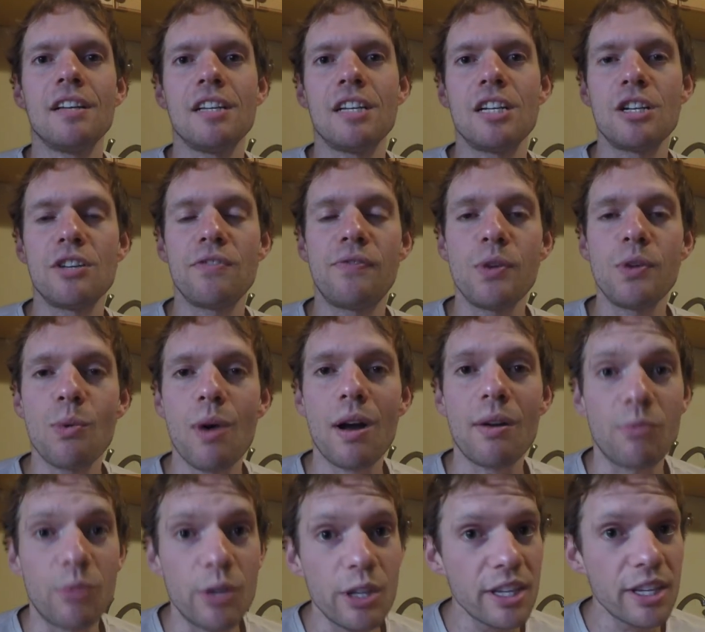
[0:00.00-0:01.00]
if you
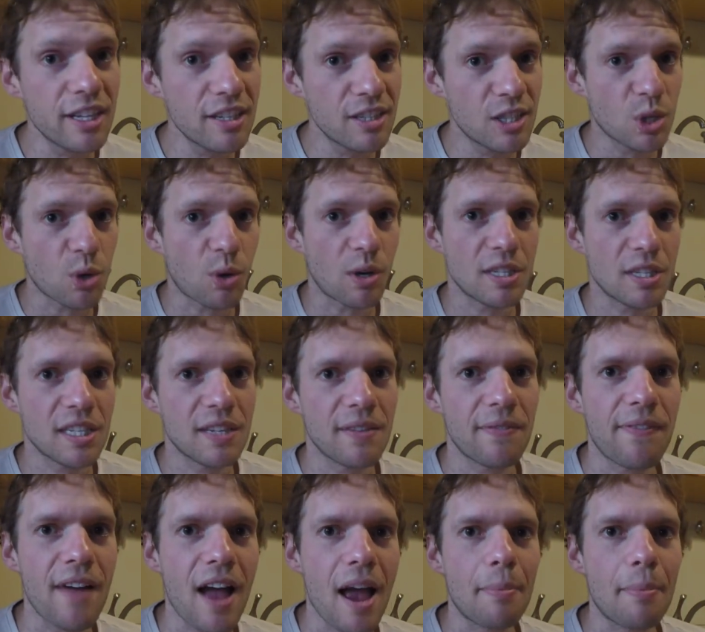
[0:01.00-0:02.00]
want really good sources
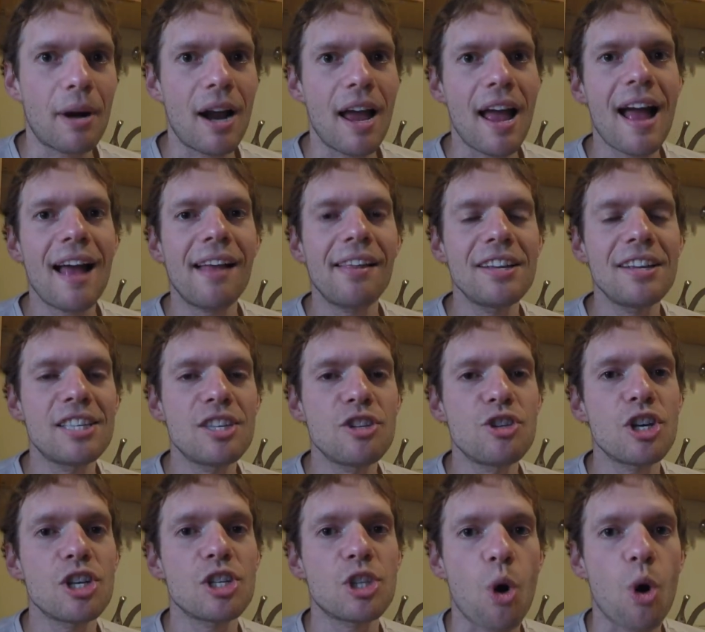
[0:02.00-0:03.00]
of fiber, I highly
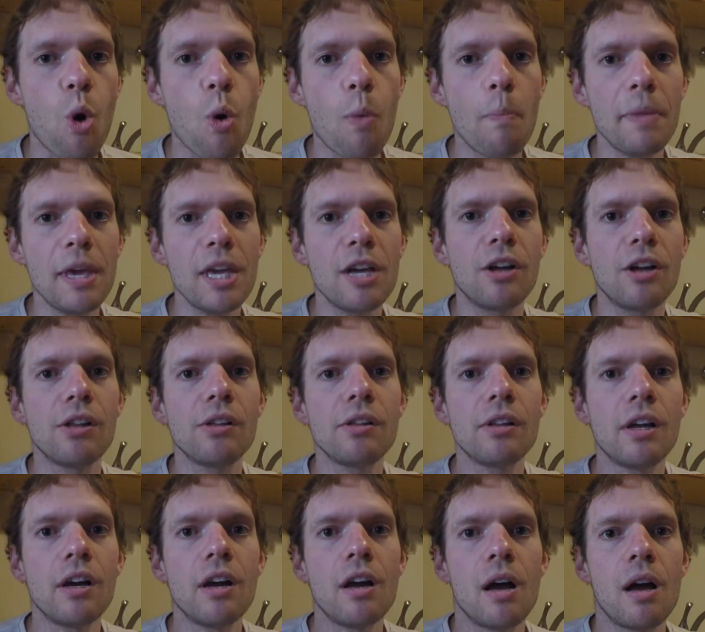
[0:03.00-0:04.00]
suggest
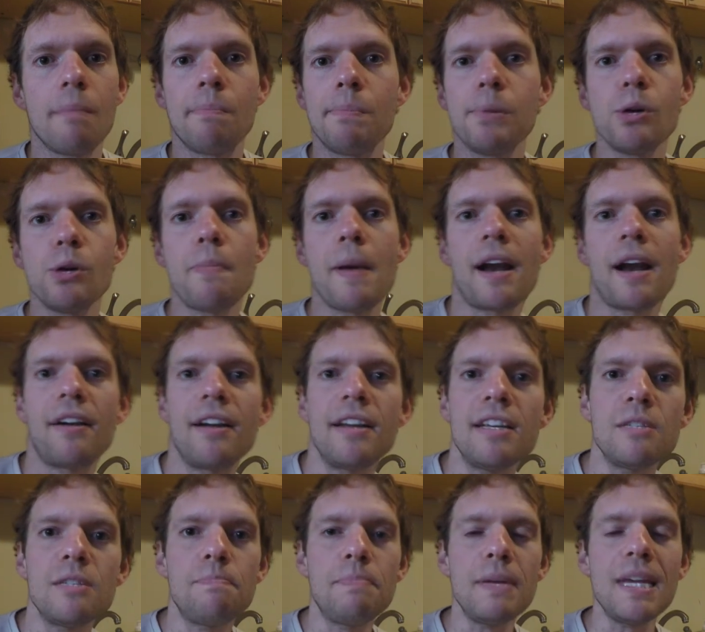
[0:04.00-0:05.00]
oatmeal,
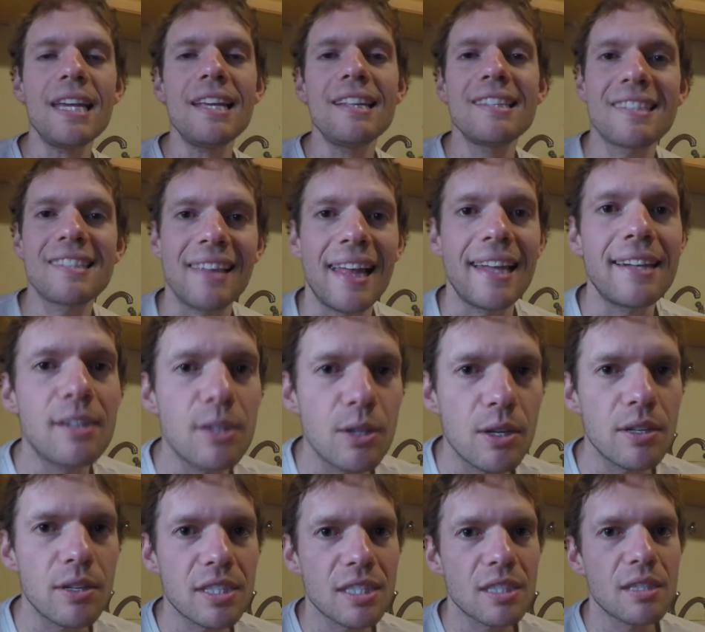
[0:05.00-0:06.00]
blueberries, beans,
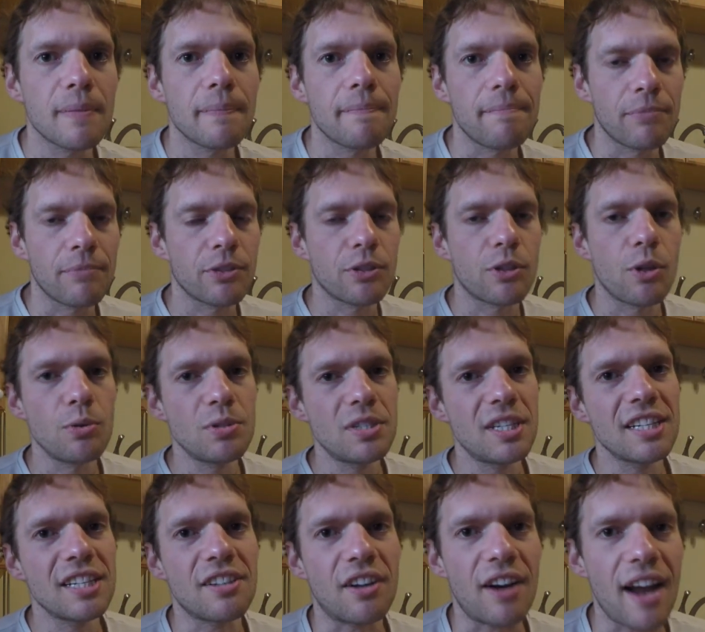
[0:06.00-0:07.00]
lentils, those
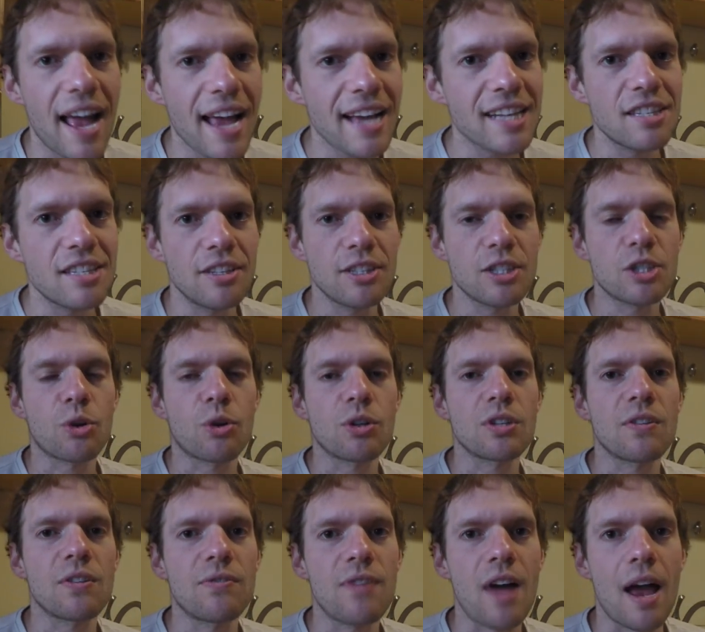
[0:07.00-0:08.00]
things are excellent
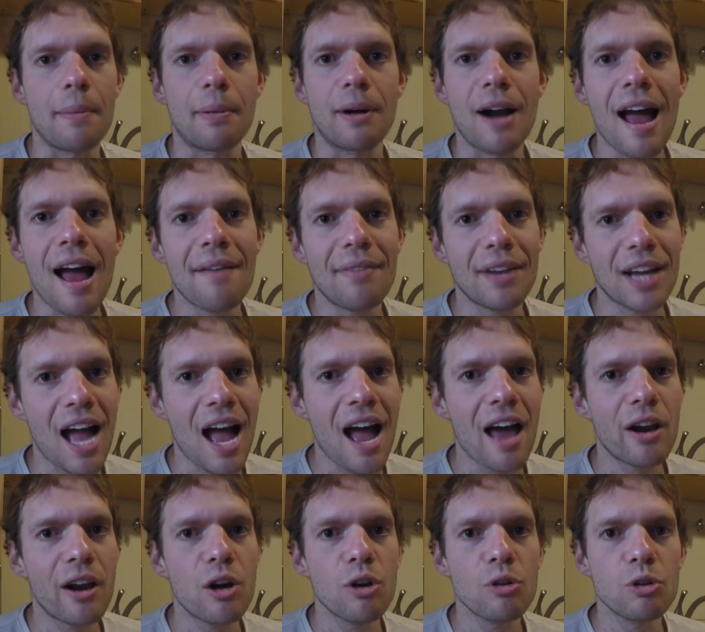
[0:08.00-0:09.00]
source of fiber.
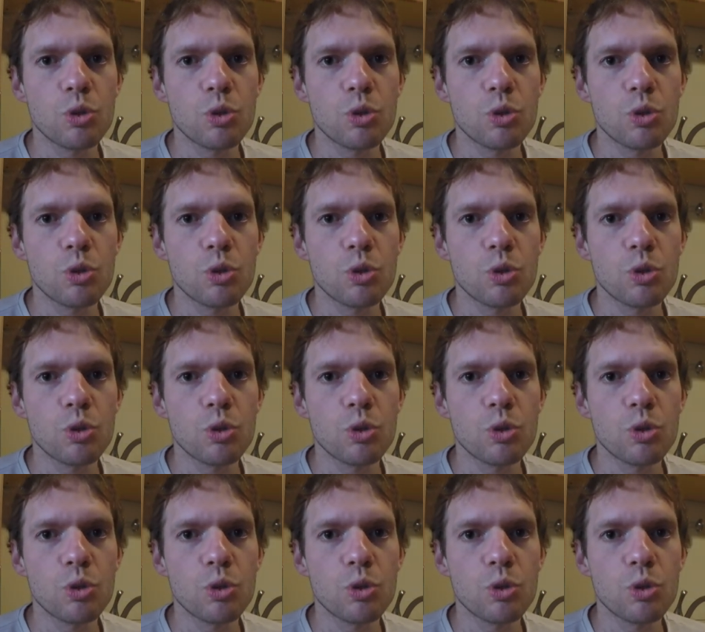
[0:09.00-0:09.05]
Avocado,